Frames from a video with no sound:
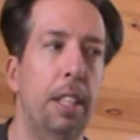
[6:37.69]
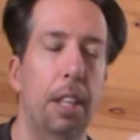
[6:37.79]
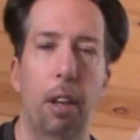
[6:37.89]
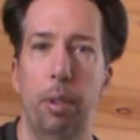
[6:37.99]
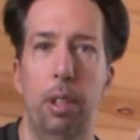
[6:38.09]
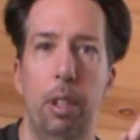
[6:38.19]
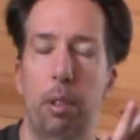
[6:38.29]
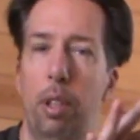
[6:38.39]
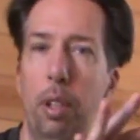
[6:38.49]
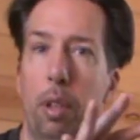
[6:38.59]
You know,
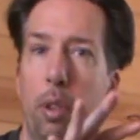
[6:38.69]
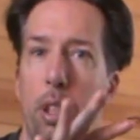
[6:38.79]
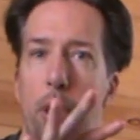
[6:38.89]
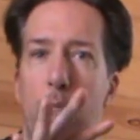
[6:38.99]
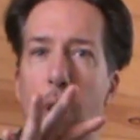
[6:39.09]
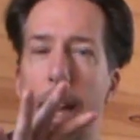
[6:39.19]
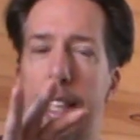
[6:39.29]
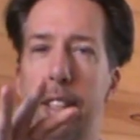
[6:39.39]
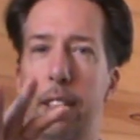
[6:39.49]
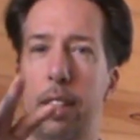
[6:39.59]
just you're just
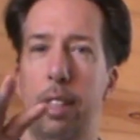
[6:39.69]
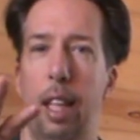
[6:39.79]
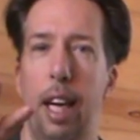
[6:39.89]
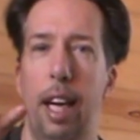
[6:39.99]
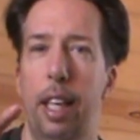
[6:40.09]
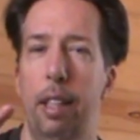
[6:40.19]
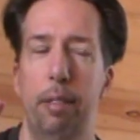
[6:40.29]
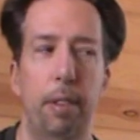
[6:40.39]
tracking to the side,